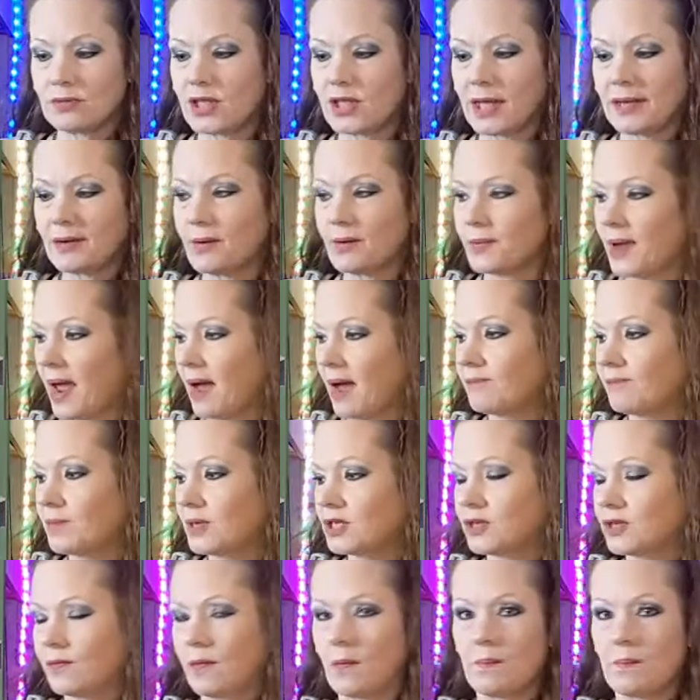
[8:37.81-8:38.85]
they don't have
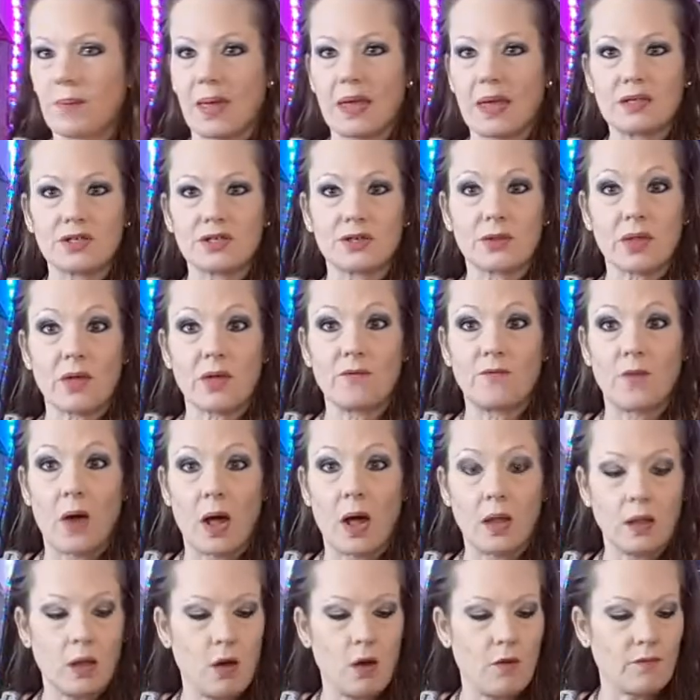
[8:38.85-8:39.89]
much of a base, so they
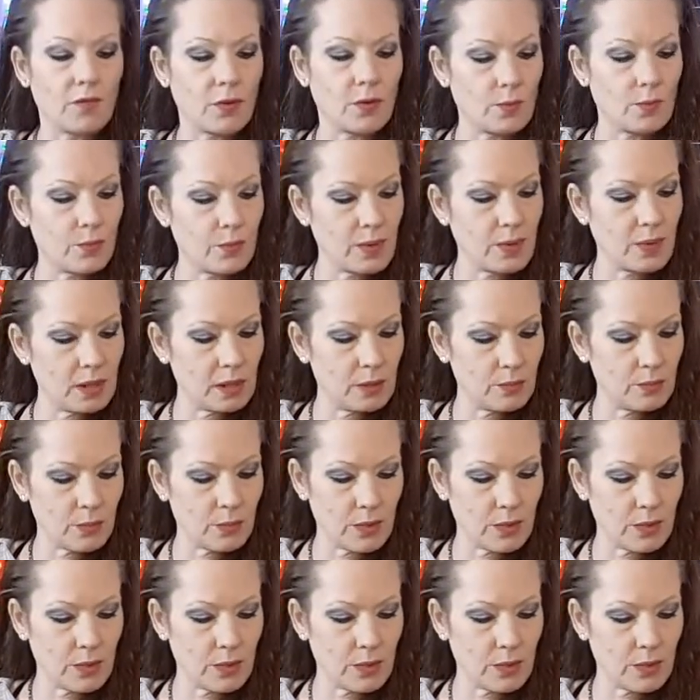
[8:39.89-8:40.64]
fall over really,